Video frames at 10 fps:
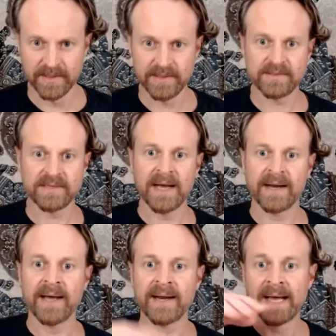Da
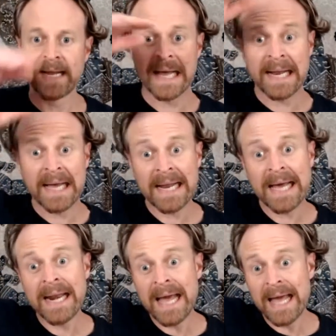da da da da da
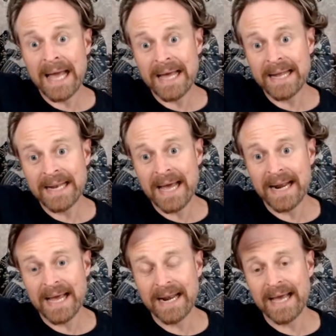da da
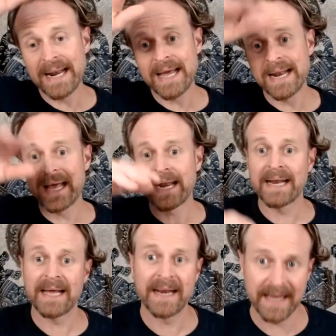da da da da
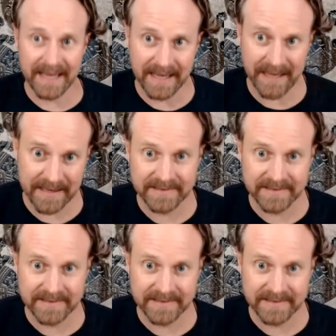da da.